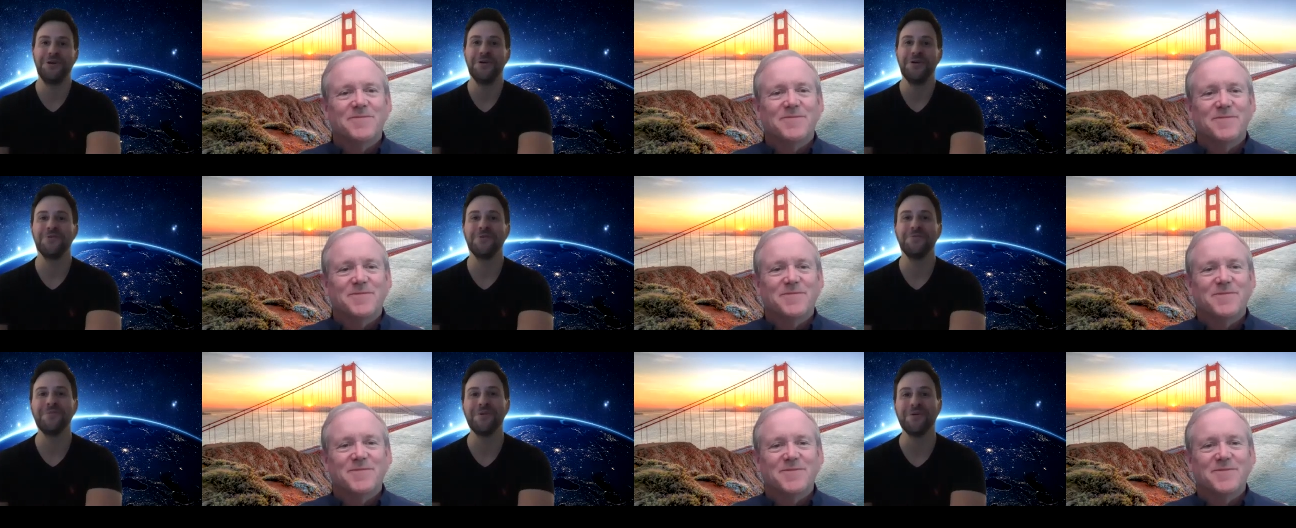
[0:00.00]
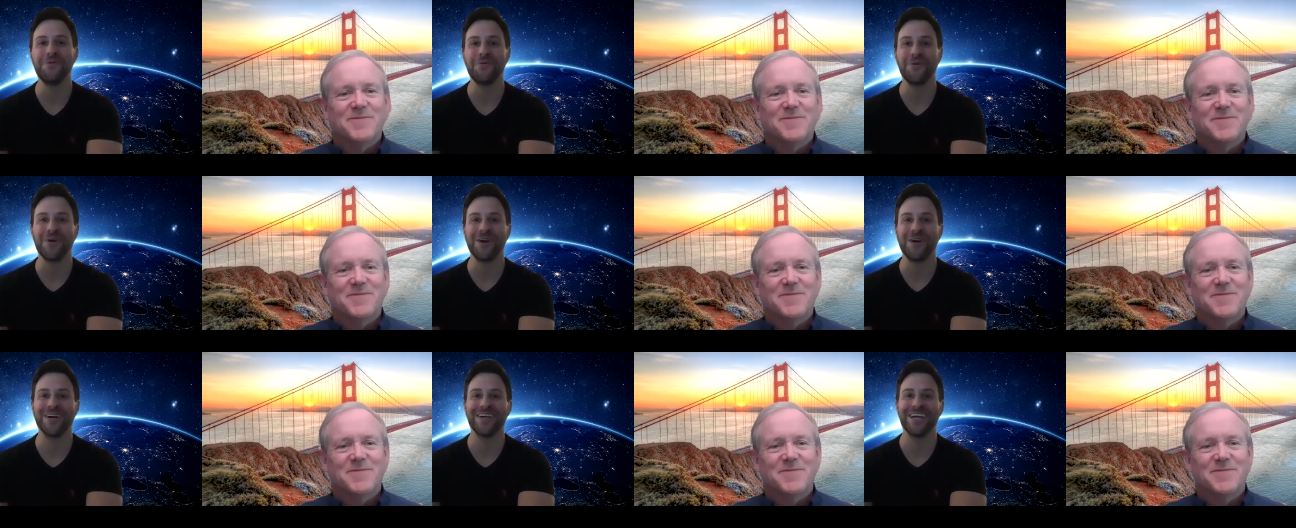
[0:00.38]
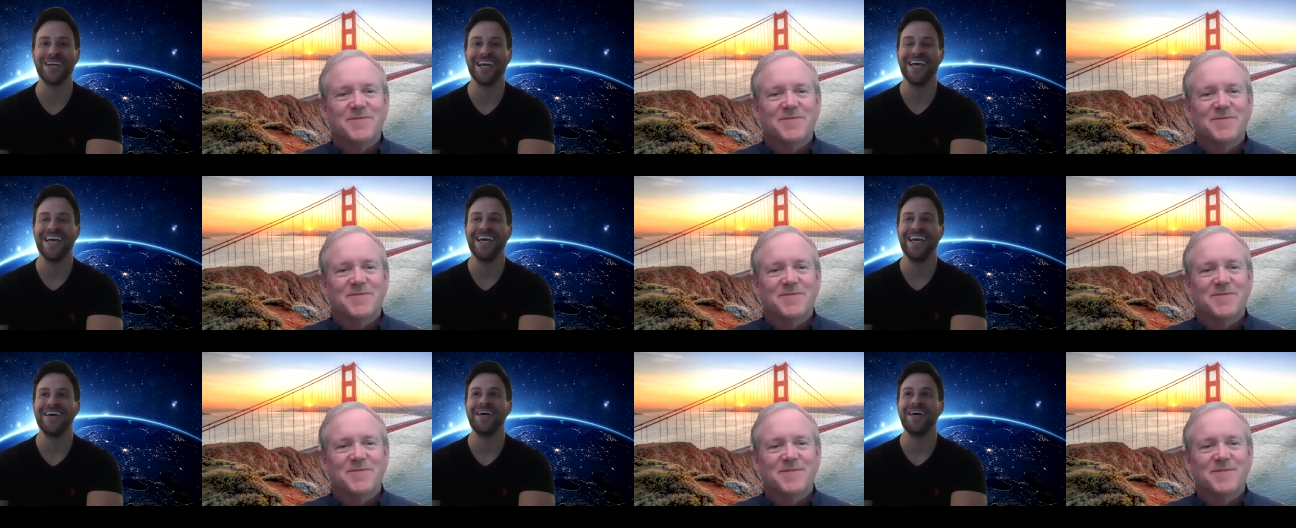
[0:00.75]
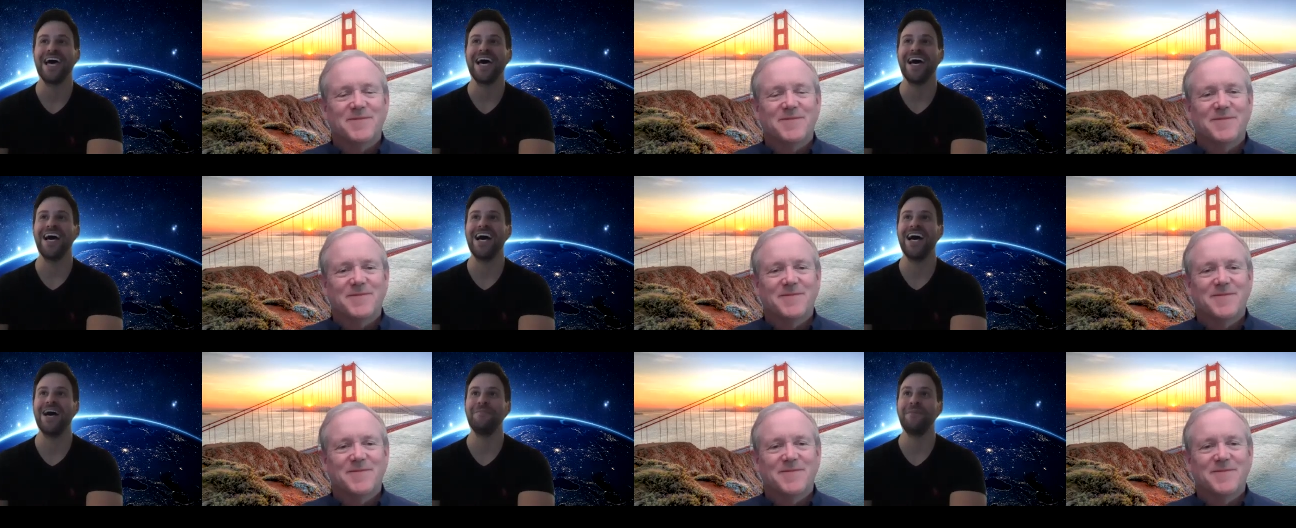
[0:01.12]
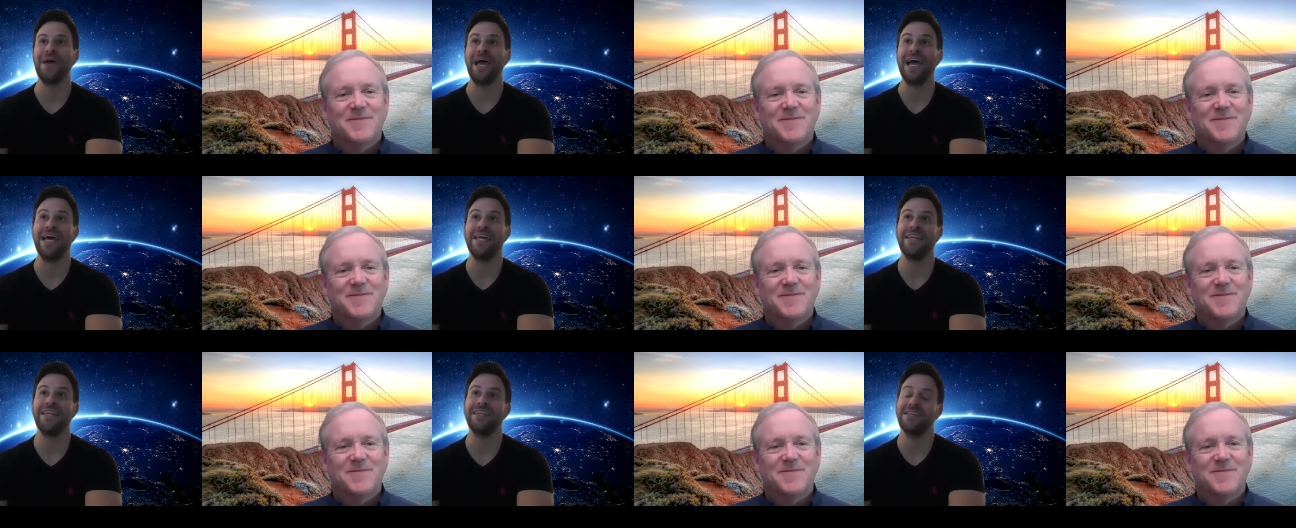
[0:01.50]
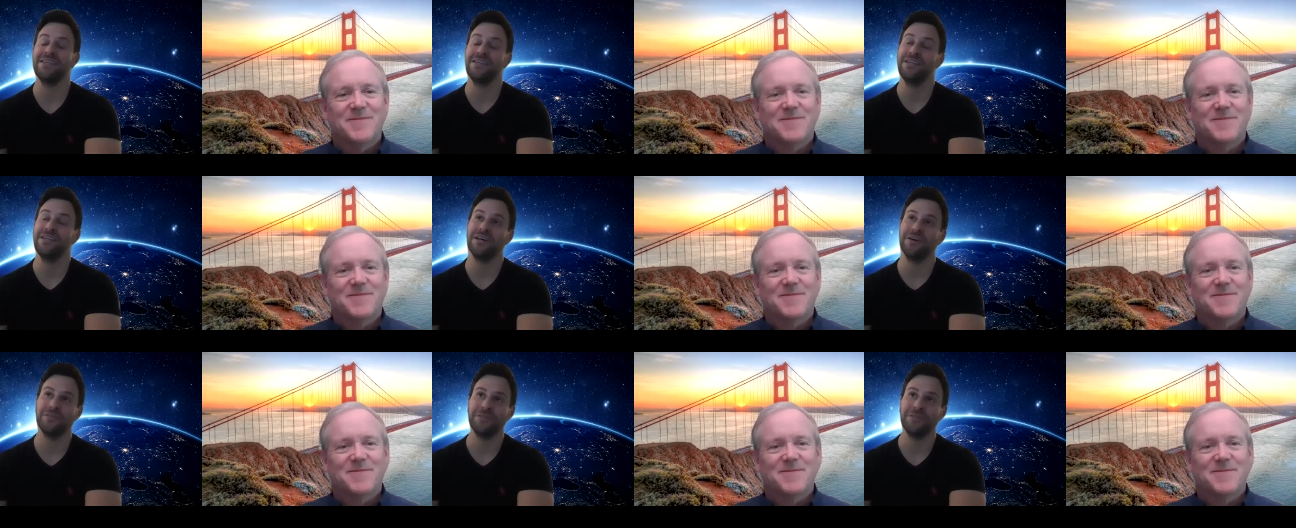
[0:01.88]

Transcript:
Speaker 1: remote work um, and you know,